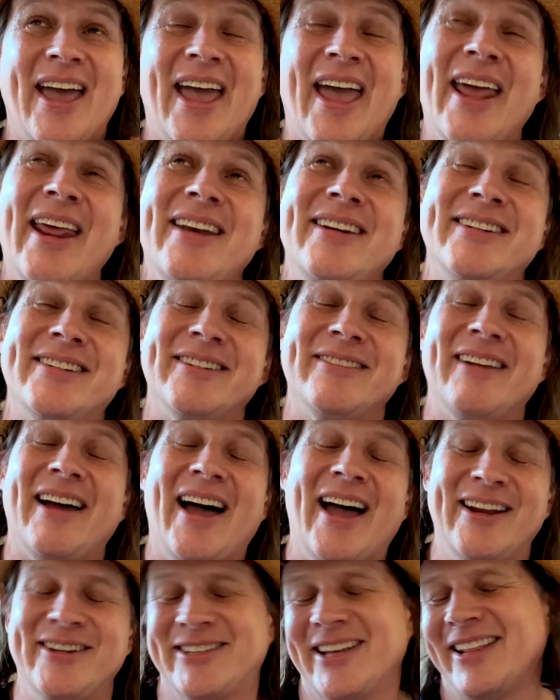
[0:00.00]
and
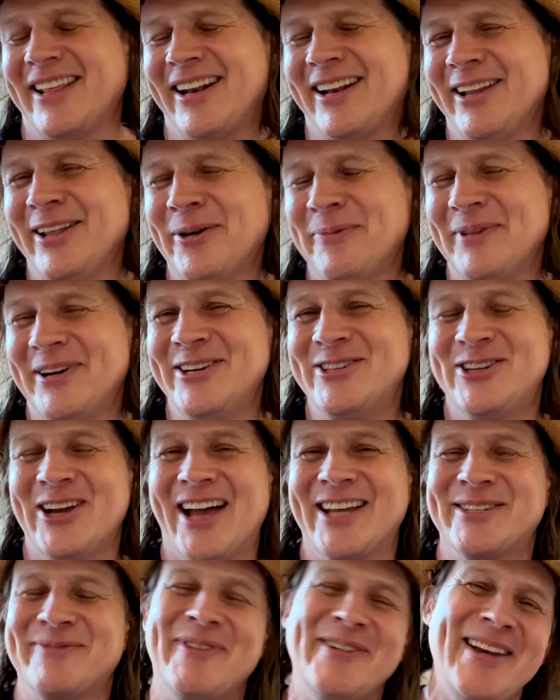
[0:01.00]
I say that a little bit in
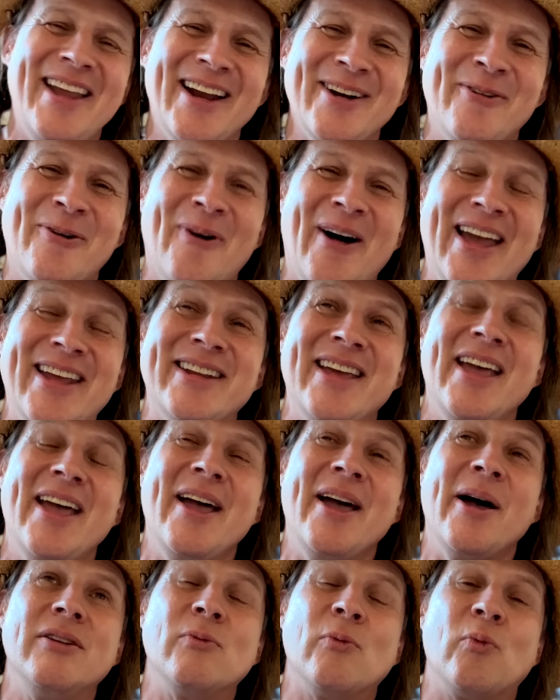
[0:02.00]
jest, but not quite.
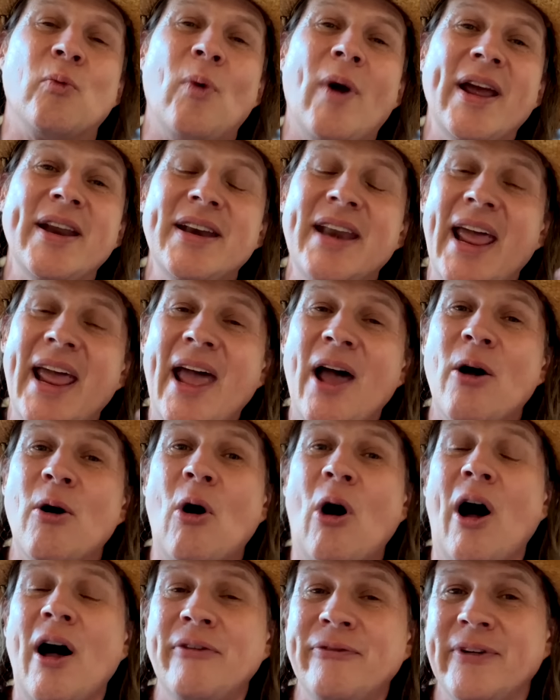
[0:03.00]
Right now,
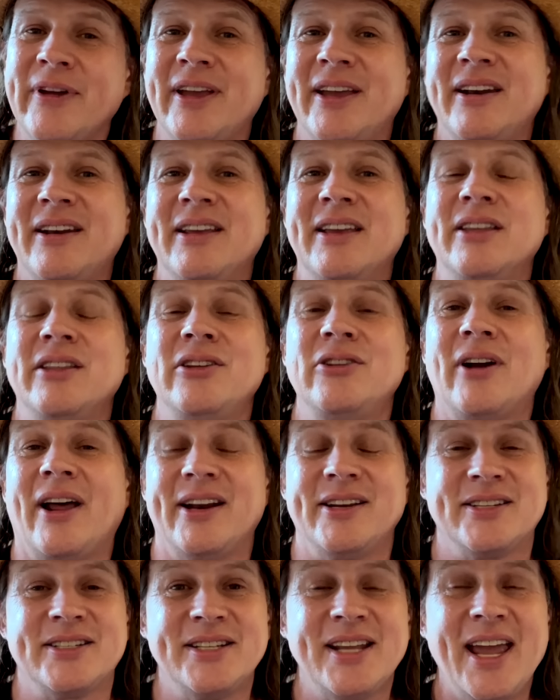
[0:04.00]
often in the
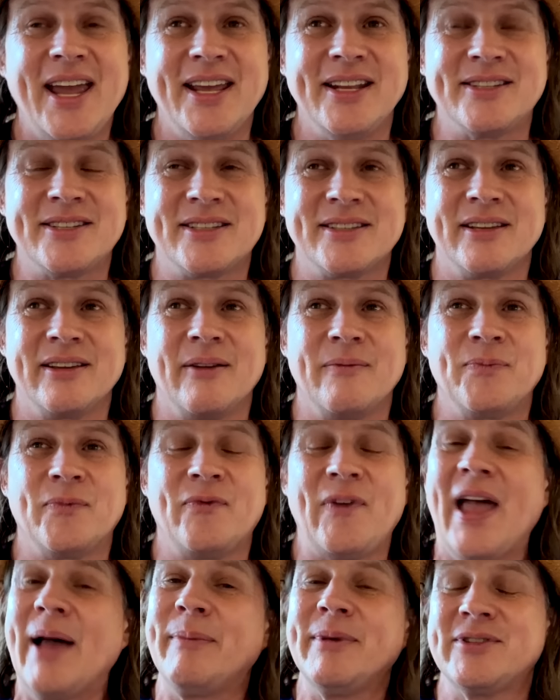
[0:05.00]
United States,
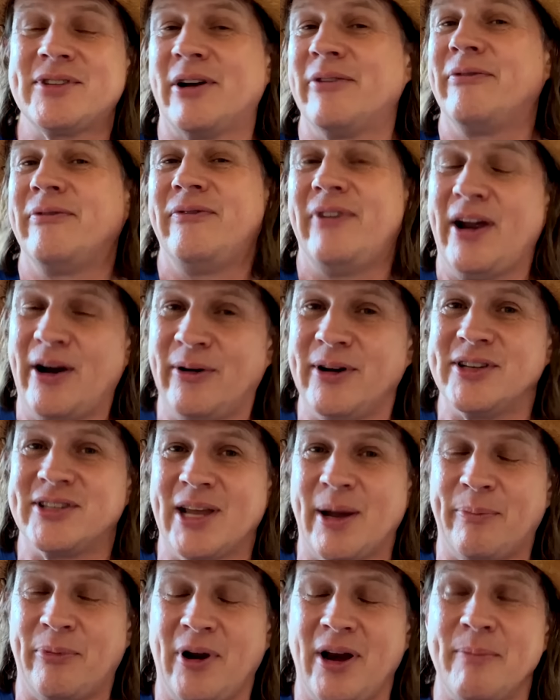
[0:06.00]
families are very
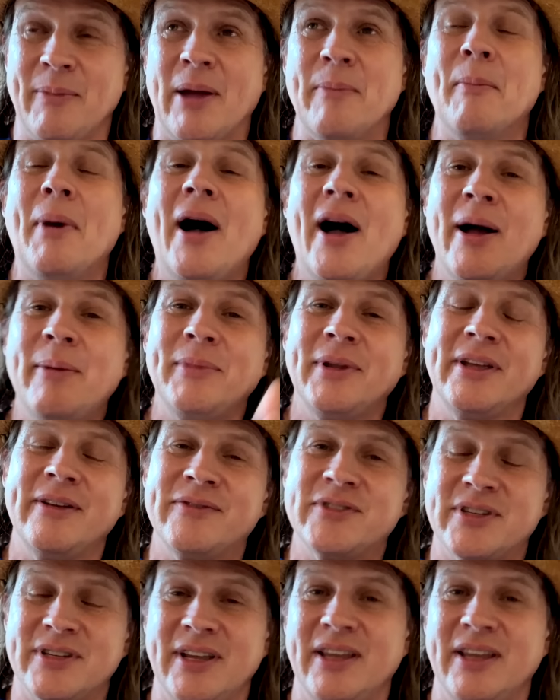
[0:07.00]
separated. My mom lives